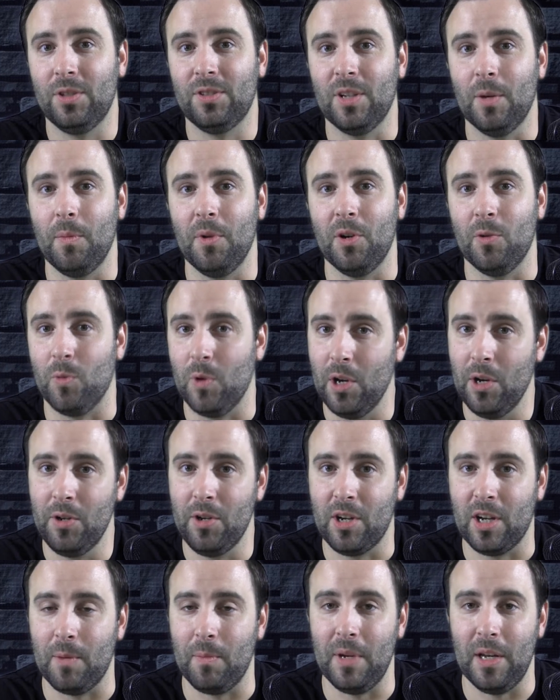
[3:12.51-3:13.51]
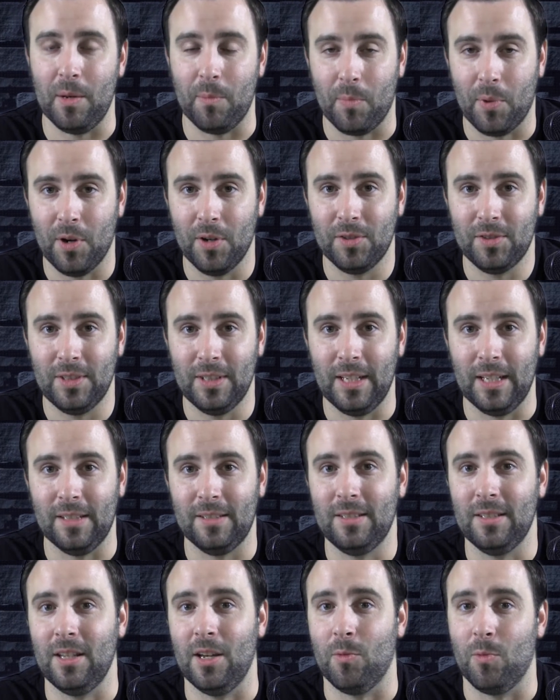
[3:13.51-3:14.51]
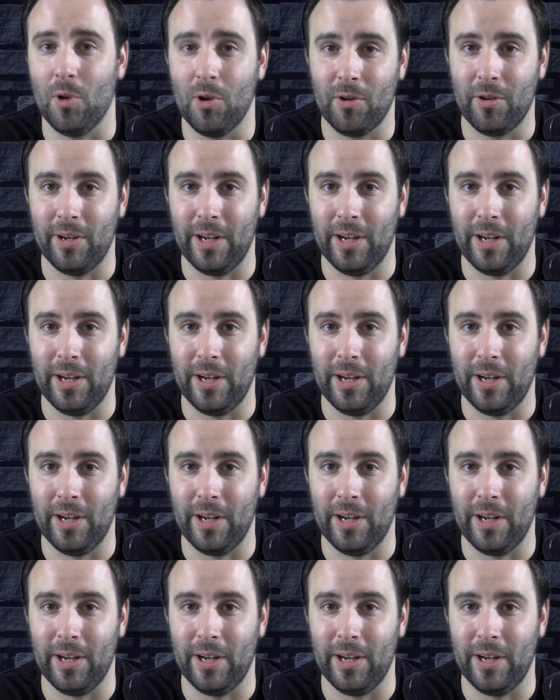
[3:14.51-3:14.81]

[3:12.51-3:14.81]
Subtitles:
with someone real you can meet in person and see their